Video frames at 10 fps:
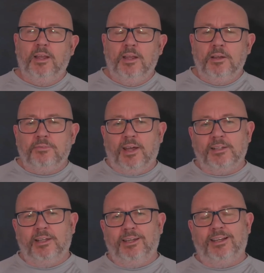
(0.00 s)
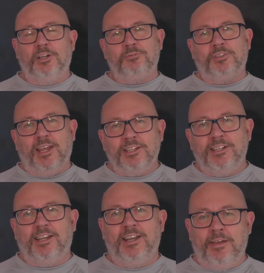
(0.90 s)
Finally,
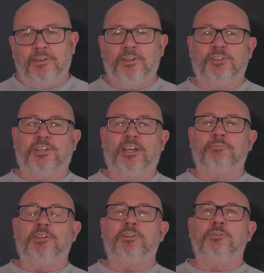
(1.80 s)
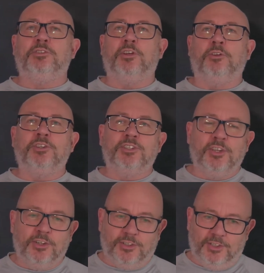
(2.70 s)
testing and evidence can reduce
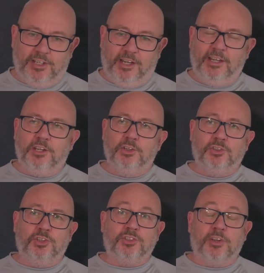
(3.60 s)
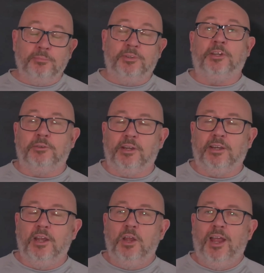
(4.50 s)
uncertainty to some degree.
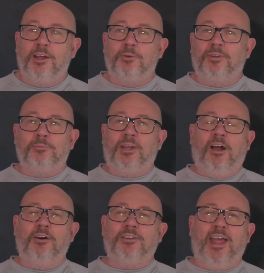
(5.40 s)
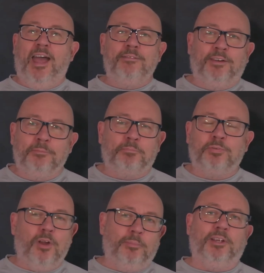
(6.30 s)
We can't ever
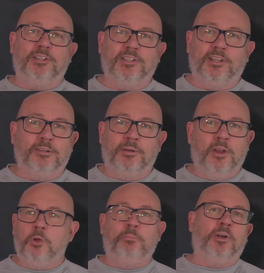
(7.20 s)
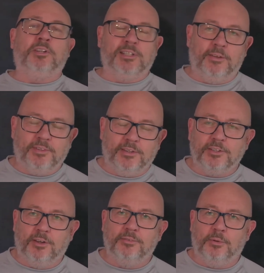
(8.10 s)
promise that there are no bugs left in the
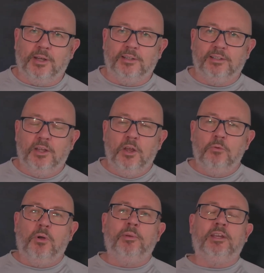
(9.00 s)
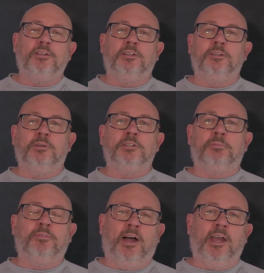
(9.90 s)
software. What we can do is
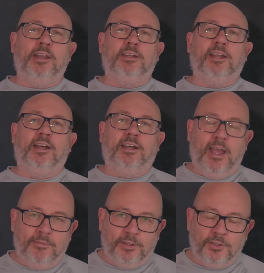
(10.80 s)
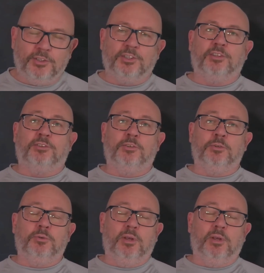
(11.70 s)
provide evidence through